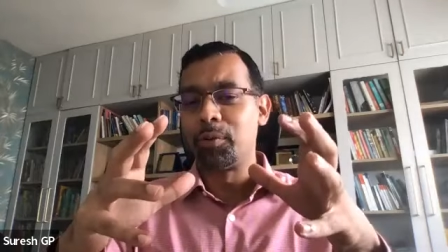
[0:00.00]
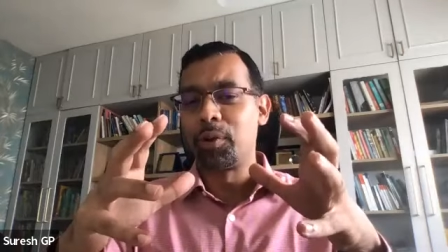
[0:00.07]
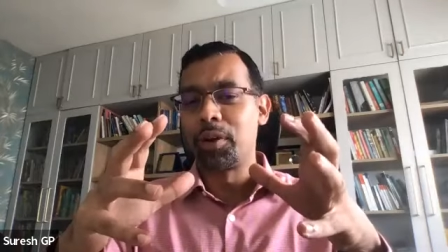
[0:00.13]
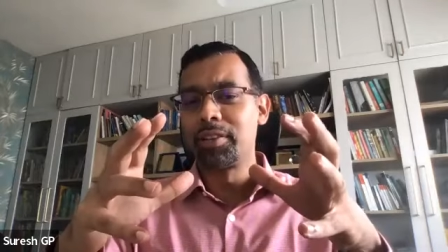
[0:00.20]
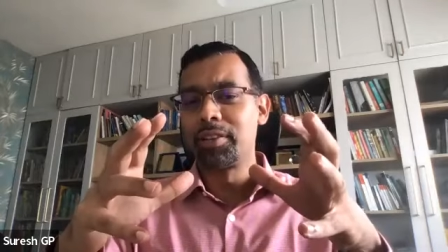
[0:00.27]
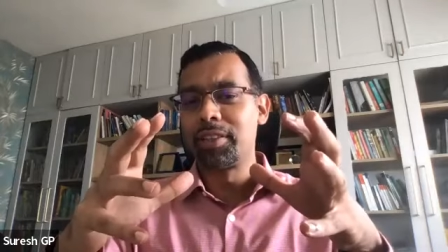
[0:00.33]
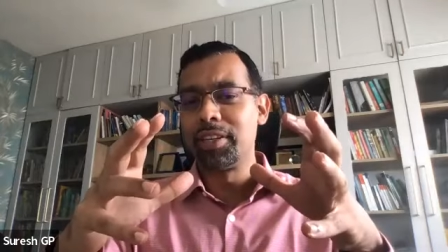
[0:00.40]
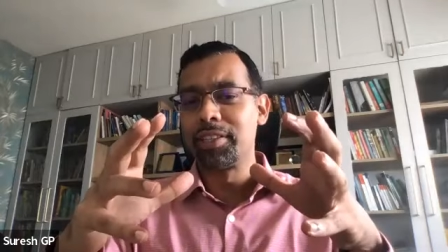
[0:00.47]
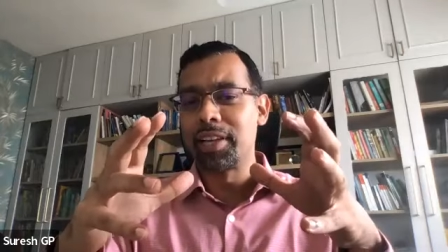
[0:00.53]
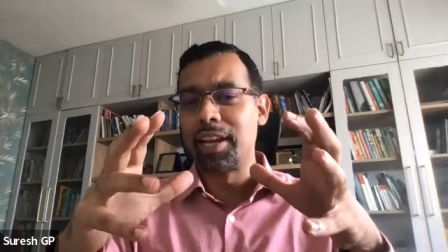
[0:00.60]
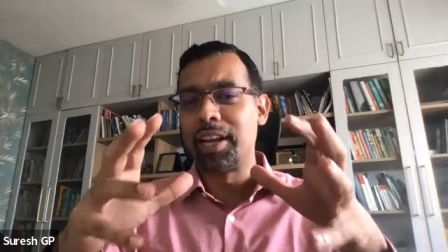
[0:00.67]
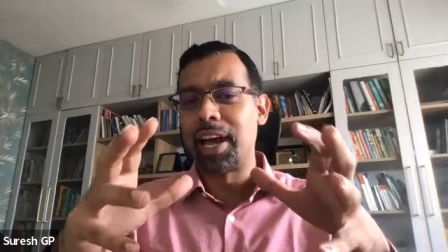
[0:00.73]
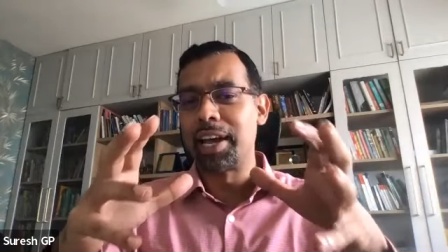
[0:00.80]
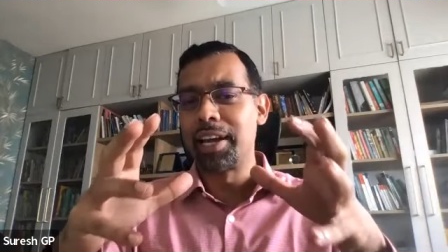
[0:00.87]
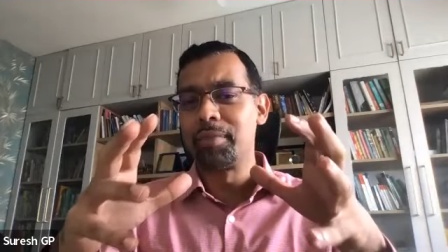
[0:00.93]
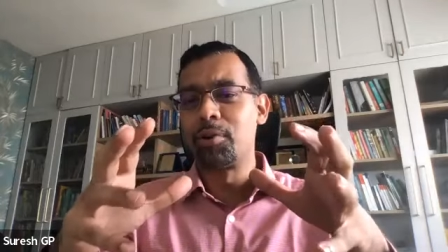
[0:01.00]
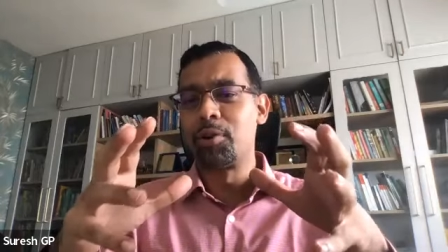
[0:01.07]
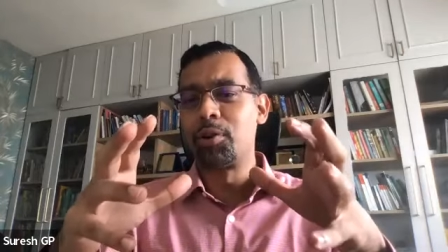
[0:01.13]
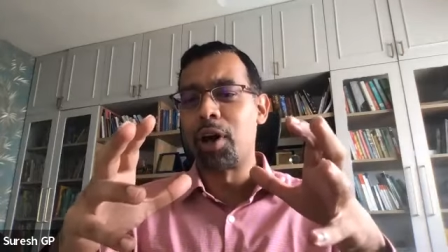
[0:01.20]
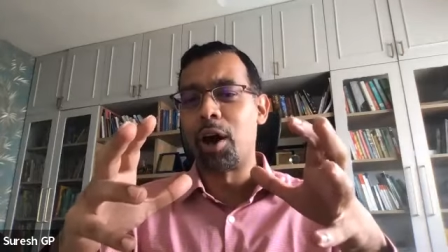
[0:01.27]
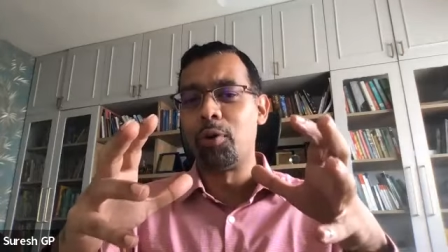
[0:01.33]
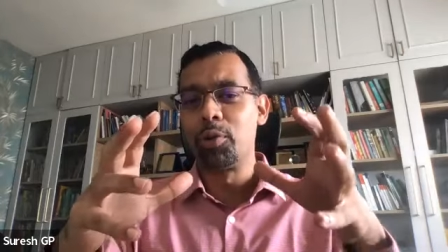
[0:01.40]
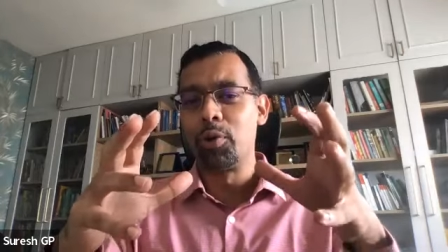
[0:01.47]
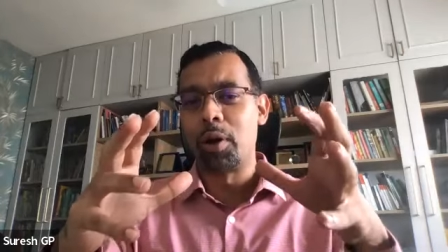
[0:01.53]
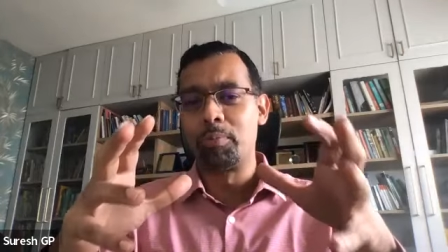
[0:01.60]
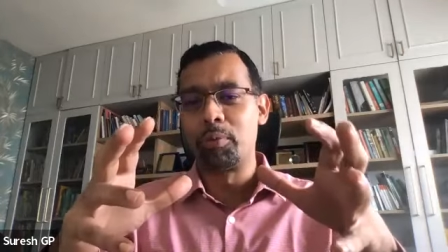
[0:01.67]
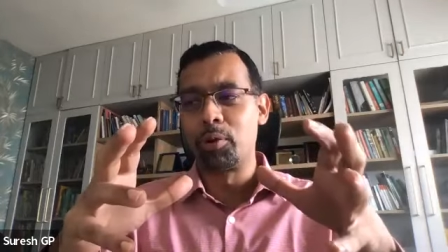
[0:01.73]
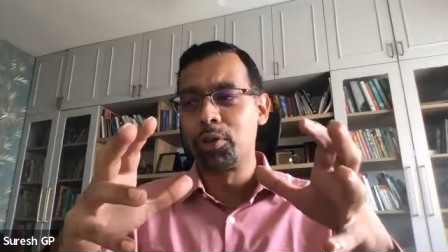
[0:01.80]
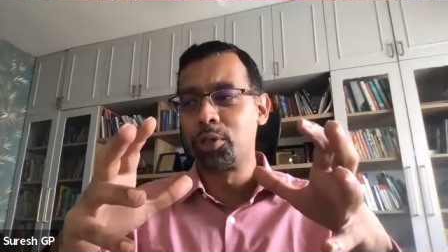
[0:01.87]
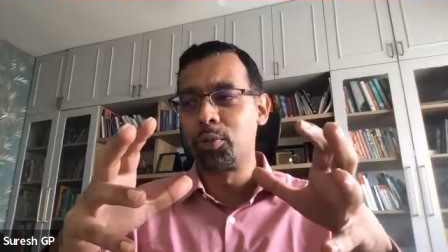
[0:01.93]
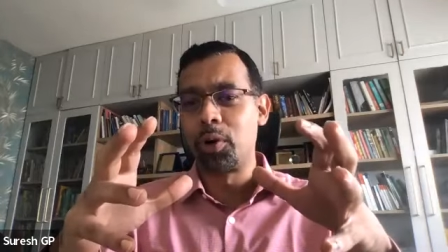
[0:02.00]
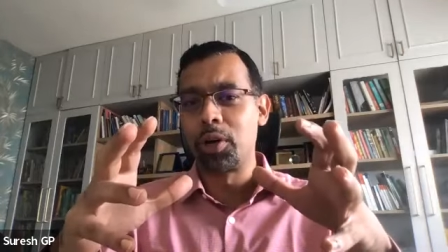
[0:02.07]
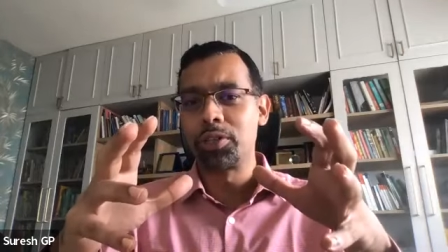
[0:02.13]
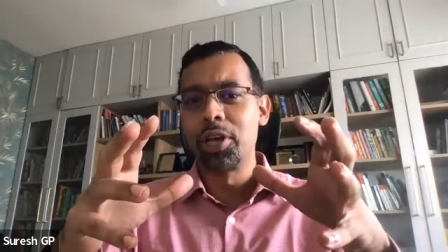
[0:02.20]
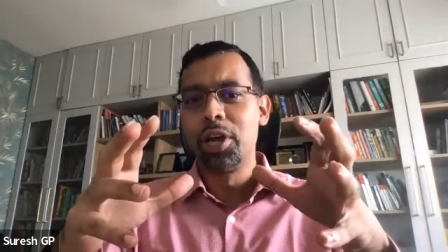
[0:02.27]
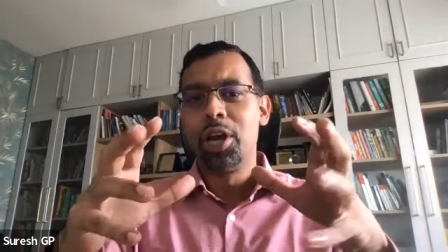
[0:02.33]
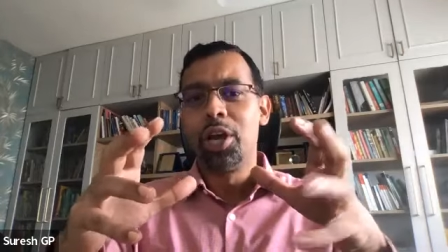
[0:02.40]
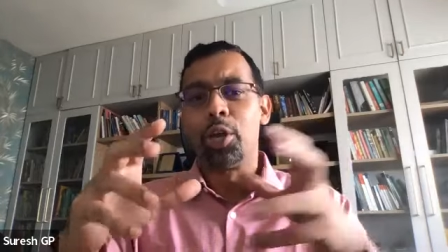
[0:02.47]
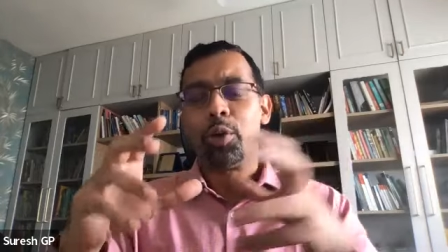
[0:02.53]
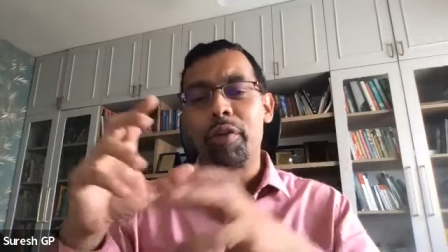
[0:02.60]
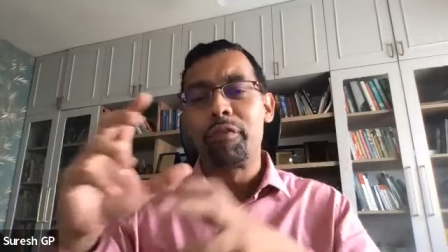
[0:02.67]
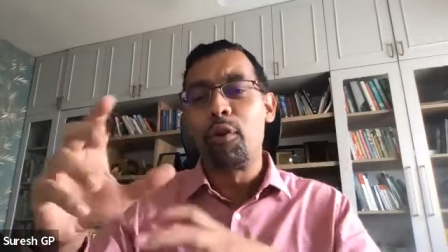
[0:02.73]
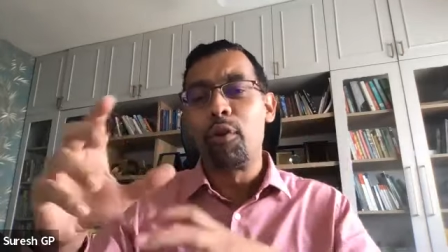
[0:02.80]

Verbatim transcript: One of the things I like about how you approached was you were